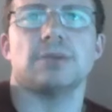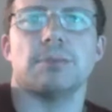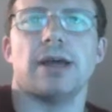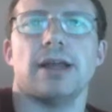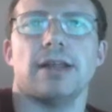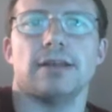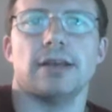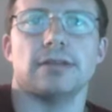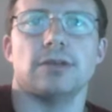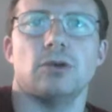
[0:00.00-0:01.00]
We can play it
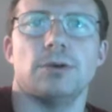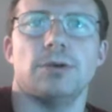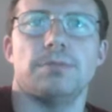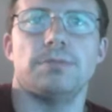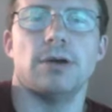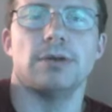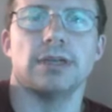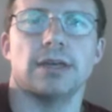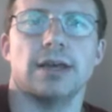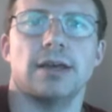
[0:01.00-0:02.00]
as a normal, you know, as
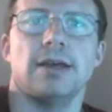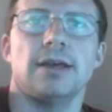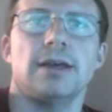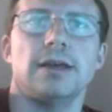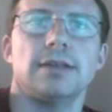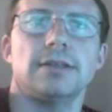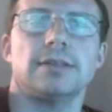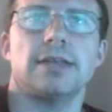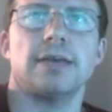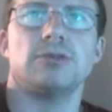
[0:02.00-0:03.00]
like a
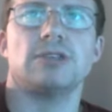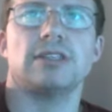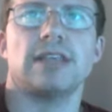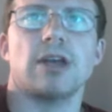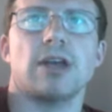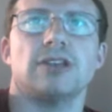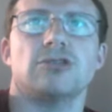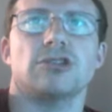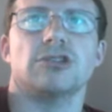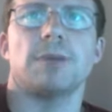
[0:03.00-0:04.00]
same same ranking
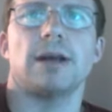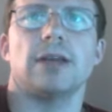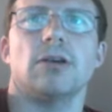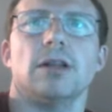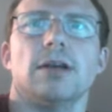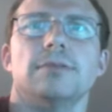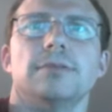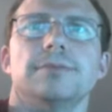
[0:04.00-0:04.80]
structure as Monte Carlo.